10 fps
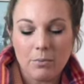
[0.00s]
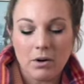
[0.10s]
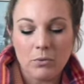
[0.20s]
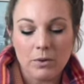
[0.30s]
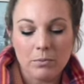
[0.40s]

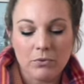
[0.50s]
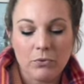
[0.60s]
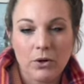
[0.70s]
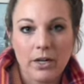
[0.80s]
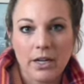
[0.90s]
bought one
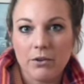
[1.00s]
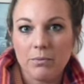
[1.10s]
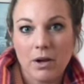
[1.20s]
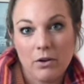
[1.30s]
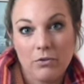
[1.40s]
before, and
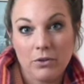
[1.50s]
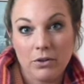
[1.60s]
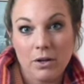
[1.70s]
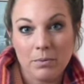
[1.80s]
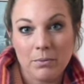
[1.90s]
I heard a
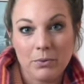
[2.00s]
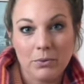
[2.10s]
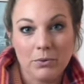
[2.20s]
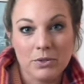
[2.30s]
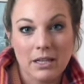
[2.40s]
lot of people
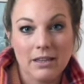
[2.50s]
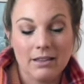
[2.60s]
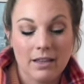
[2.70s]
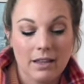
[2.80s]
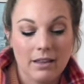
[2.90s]
who say that
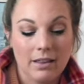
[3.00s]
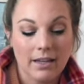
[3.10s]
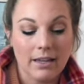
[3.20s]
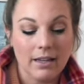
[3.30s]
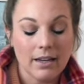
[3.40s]
they
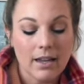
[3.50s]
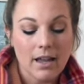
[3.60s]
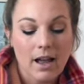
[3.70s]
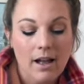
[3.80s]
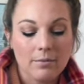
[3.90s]
like it.
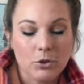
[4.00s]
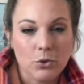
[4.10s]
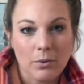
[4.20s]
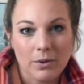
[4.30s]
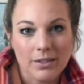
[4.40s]
So
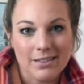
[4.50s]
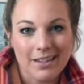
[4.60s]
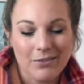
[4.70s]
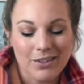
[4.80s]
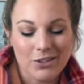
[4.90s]
I wanted to
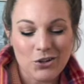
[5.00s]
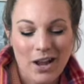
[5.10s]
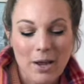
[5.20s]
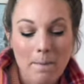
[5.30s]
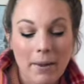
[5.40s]
give it a
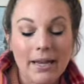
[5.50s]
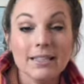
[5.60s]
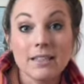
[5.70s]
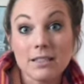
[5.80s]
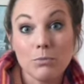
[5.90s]
try. But
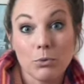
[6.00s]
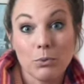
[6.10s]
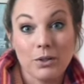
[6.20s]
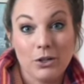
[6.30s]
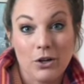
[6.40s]
it does smell
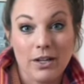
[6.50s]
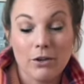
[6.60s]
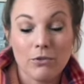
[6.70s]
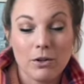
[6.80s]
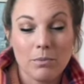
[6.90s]
really good.
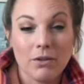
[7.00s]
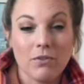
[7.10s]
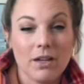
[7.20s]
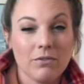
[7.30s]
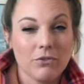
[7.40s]
If you're a big
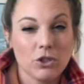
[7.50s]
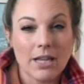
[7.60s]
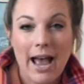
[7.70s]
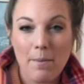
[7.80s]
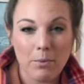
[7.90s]
fan of just
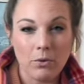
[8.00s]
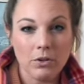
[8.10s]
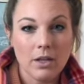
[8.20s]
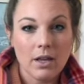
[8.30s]
apple,